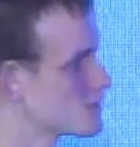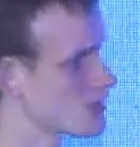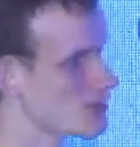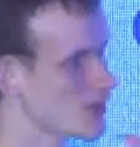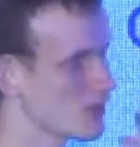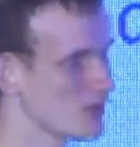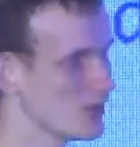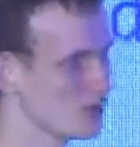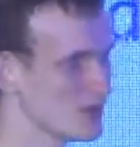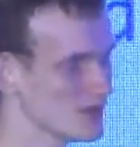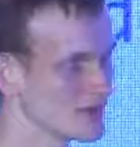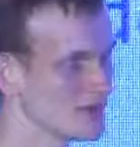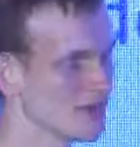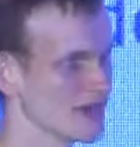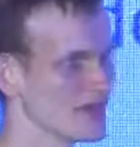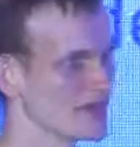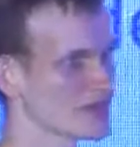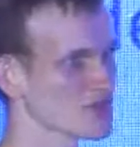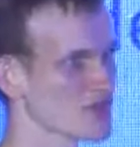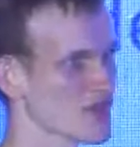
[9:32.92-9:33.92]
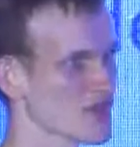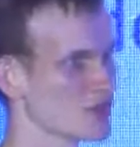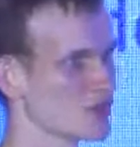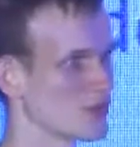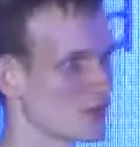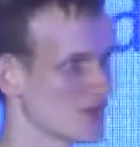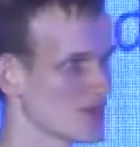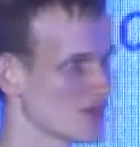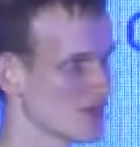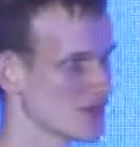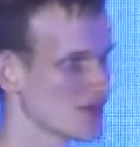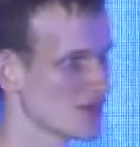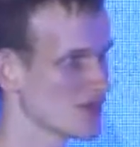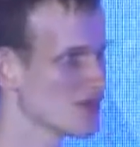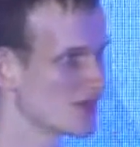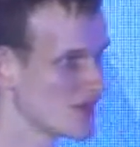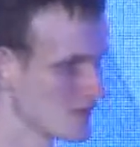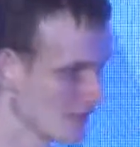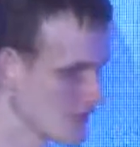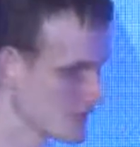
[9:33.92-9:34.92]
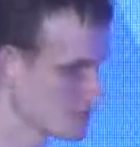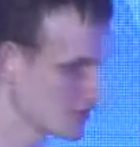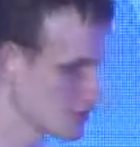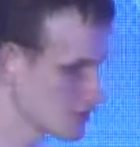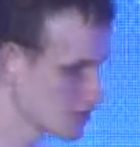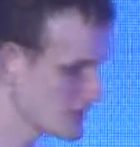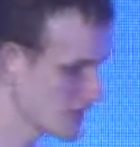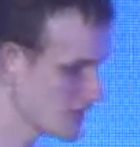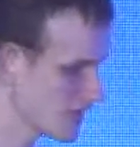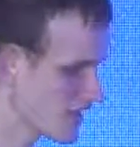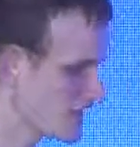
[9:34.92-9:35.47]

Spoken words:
code and the storage, like both of these